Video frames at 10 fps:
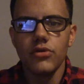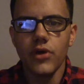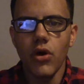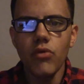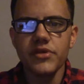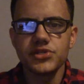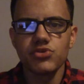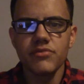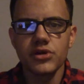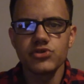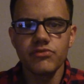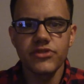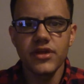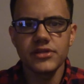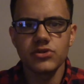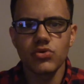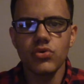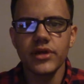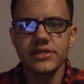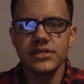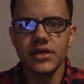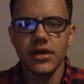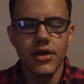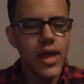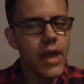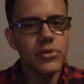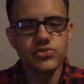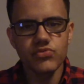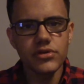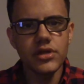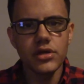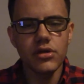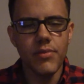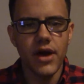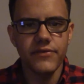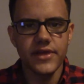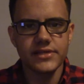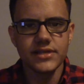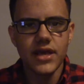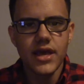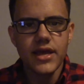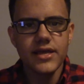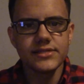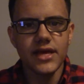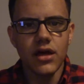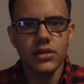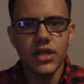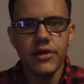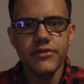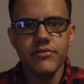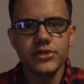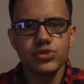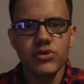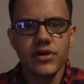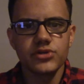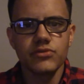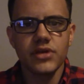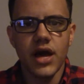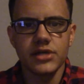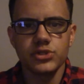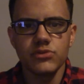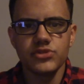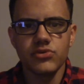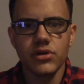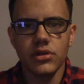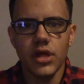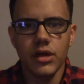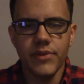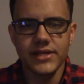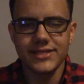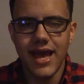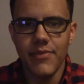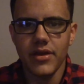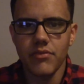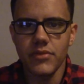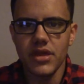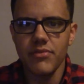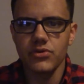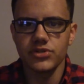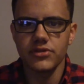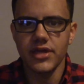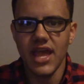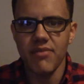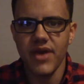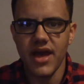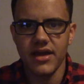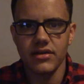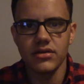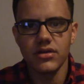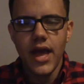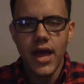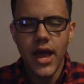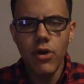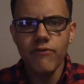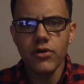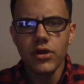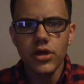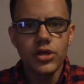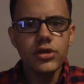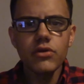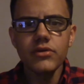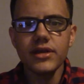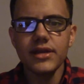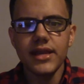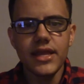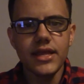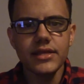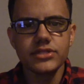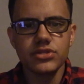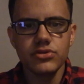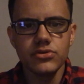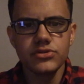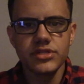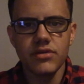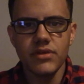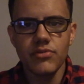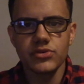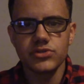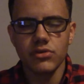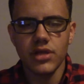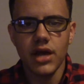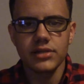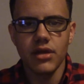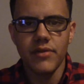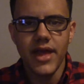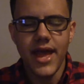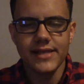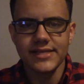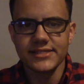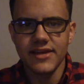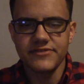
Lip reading: The whole mystery mushroom thing is a cool idea, and what's really good about this is that a lot of the mystery mushroom costumes you can unlock by tapping amiibos on the gamepad. However, you don't need to use the amiibos to unlock them, as I've